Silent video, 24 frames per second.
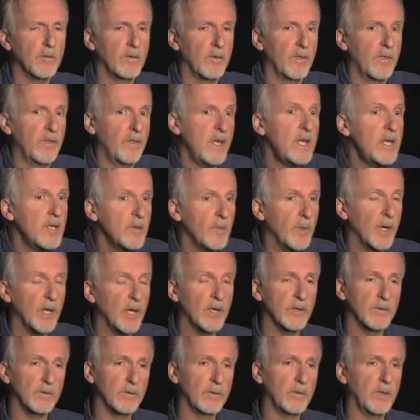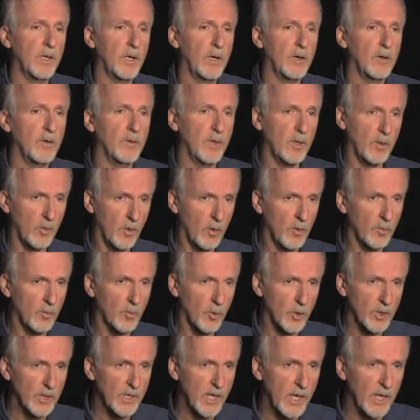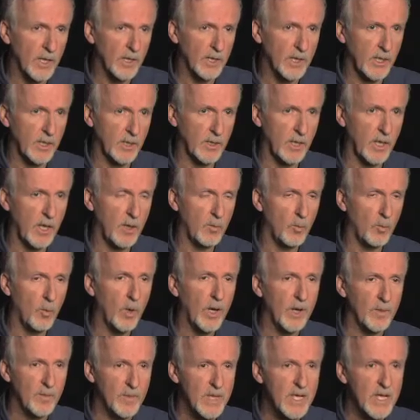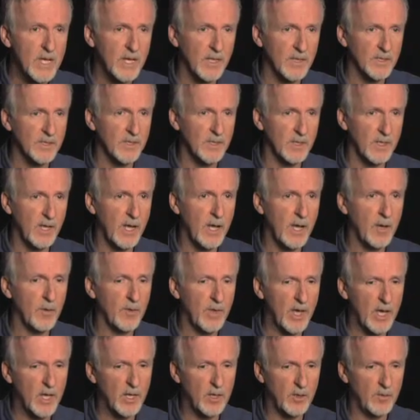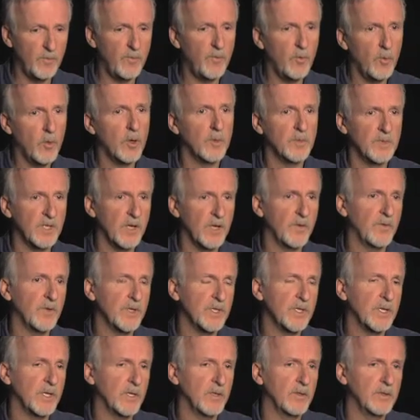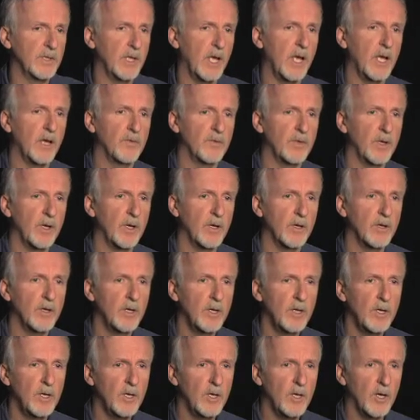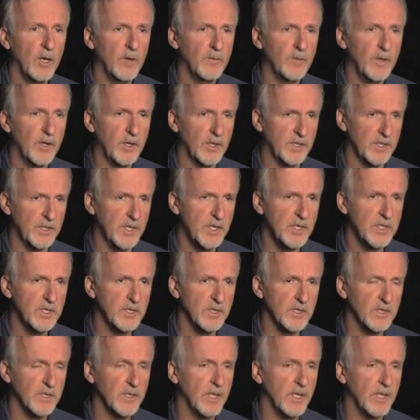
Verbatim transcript: think about their own mortality and what it means and how that informs every single day of their existence.